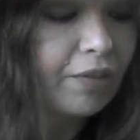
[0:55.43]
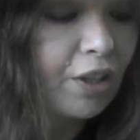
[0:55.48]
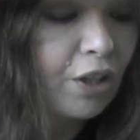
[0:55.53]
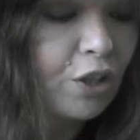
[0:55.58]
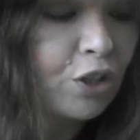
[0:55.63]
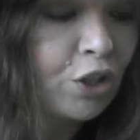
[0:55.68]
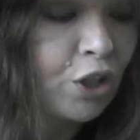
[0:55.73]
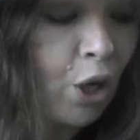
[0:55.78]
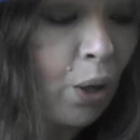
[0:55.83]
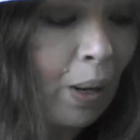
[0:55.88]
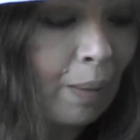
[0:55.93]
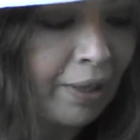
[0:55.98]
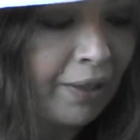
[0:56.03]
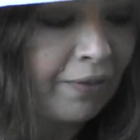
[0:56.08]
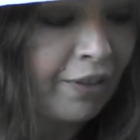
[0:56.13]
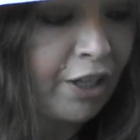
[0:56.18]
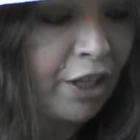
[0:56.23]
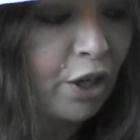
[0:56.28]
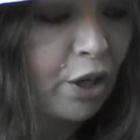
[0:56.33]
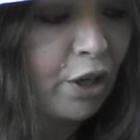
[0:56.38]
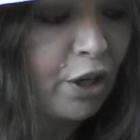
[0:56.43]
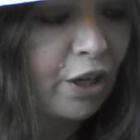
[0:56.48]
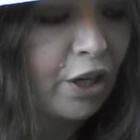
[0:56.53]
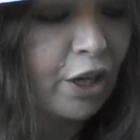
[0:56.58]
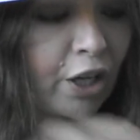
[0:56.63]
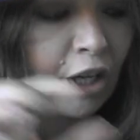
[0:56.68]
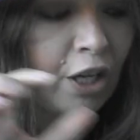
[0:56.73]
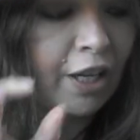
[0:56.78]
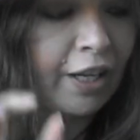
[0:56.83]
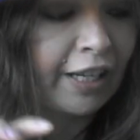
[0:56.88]
So I'm giving
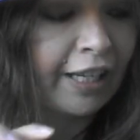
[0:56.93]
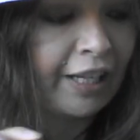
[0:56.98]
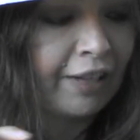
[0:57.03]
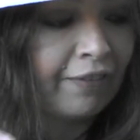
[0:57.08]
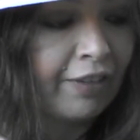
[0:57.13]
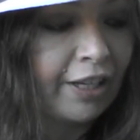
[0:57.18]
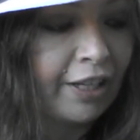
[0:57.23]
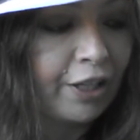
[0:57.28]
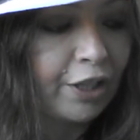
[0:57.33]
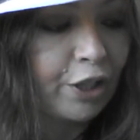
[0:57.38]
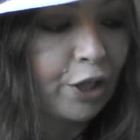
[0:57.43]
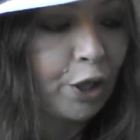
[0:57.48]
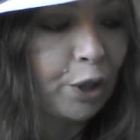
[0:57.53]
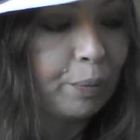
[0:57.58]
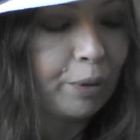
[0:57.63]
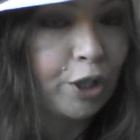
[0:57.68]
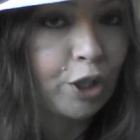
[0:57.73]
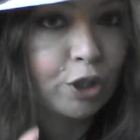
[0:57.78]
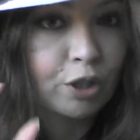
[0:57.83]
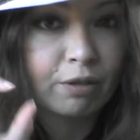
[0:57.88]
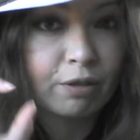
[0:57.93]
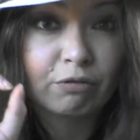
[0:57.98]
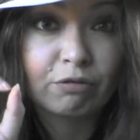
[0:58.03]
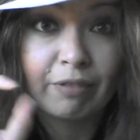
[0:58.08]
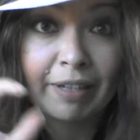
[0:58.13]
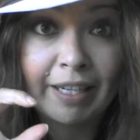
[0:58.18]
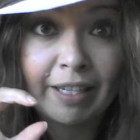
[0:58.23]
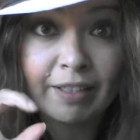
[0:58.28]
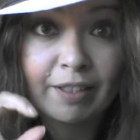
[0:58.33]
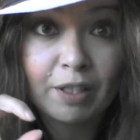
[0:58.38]
it a go because the
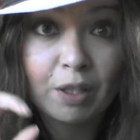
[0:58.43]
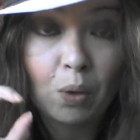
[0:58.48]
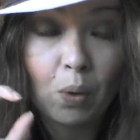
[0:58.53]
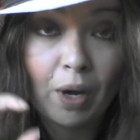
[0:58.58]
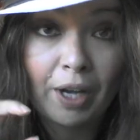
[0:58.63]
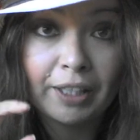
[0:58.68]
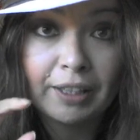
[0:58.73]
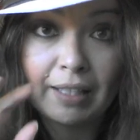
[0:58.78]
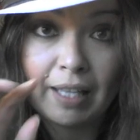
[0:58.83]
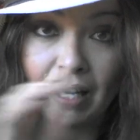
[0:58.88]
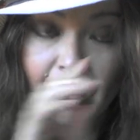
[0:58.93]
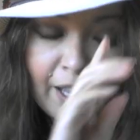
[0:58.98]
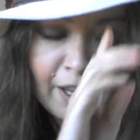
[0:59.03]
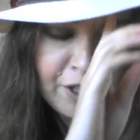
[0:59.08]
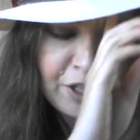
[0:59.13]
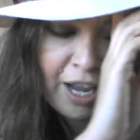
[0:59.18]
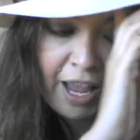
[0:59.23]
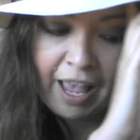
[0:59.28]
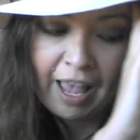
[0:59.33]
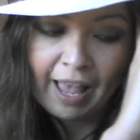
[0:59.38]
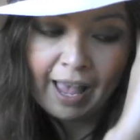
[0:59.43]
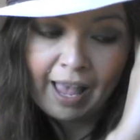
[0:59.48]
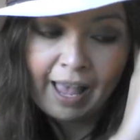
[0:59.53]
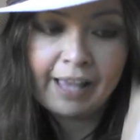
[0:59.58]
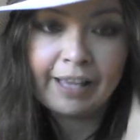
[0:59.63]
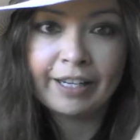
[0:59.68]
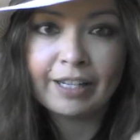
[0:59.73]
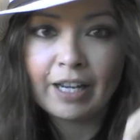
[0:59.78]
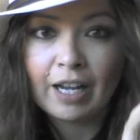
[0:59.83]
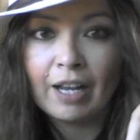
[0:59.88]
rings are quite large
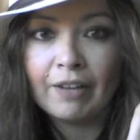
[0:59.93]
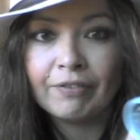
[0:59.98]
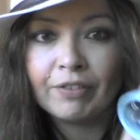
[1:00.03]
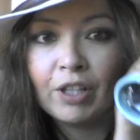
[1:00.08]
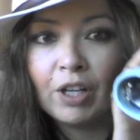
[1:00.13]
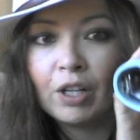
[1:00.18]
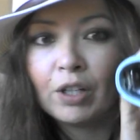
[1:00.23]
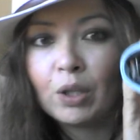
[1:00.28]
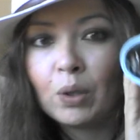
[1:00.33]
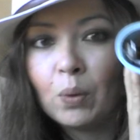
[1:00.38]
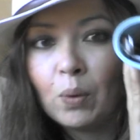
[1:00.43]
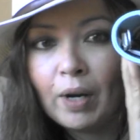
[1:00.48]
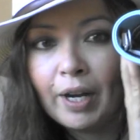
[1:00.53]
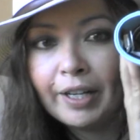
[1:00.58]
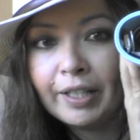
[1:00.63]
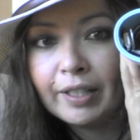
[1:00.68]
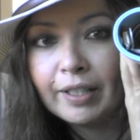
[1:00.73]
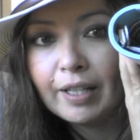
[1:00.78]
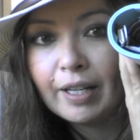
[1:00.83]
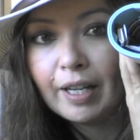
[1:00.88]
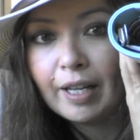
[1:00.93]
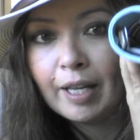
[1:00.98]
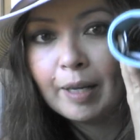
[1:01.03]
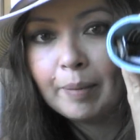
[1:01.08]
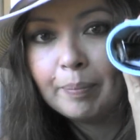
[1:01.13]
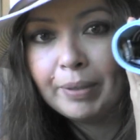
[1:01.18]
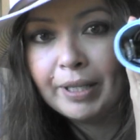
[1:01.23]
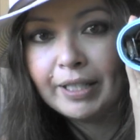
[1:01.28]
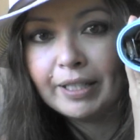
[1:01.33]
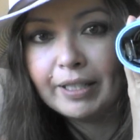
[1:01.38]
and I've got quite a
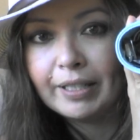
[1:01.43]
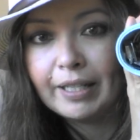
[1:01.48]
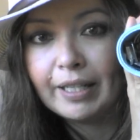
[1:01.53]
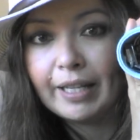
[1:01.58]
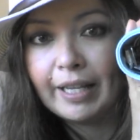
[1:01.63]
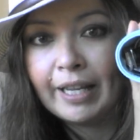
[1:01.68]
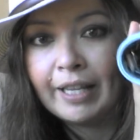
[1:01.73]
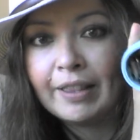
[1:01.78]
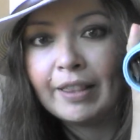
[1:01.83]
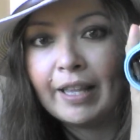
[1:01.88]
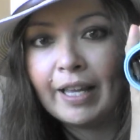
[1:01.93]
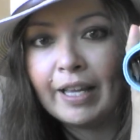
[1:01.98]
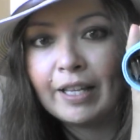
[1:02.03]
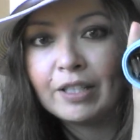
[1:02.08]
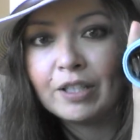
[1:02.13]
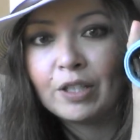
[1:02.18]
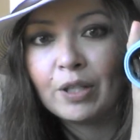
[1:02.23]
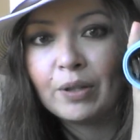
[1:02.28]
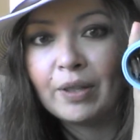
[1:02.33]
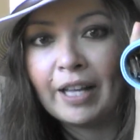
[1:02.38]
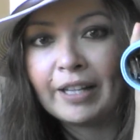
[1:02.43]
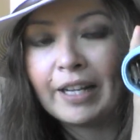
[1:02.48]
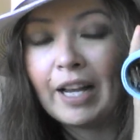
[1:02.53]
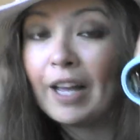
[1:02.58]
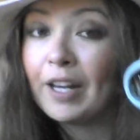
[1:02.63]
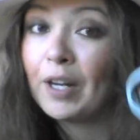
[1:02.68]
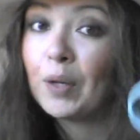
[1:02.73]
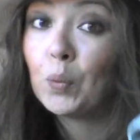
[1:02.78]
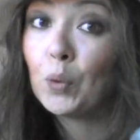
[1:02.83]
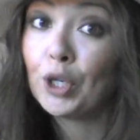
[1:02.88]
bit in there, so that
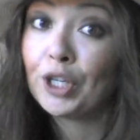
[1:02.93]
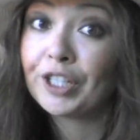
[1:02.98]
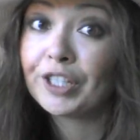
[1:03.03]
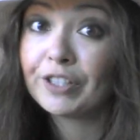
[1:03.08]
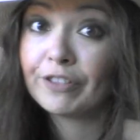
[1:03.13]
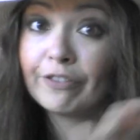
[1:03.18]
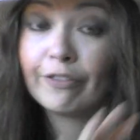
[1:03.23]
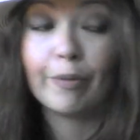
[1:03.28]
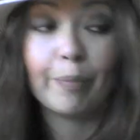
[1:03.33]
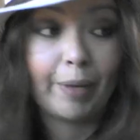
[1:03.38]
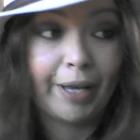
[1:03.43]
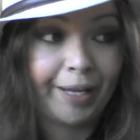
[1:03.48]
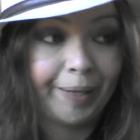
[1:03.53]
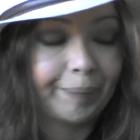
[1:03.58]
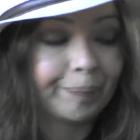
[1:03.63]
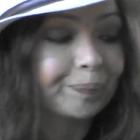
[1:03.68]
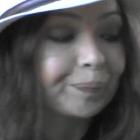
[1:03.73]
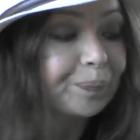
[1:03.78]
kind of works for me.